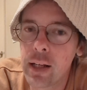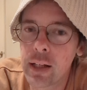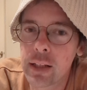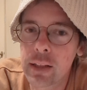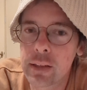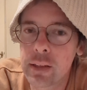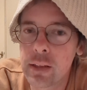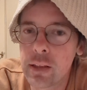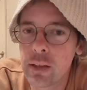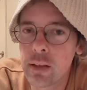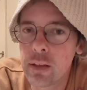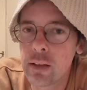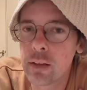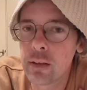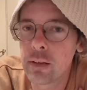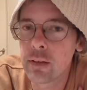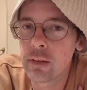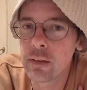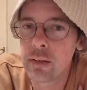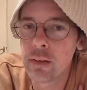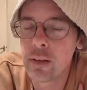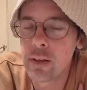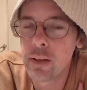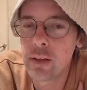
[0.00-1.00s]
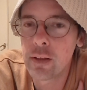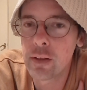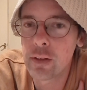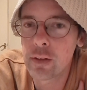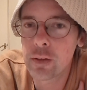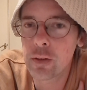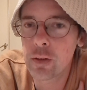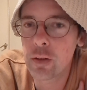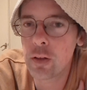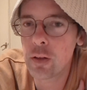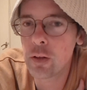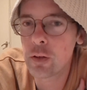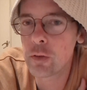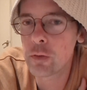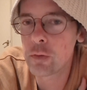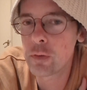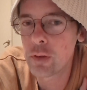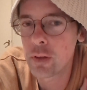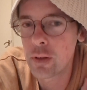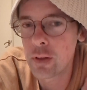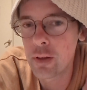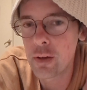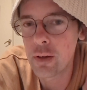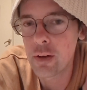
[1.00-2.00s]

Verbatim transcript: like to sort of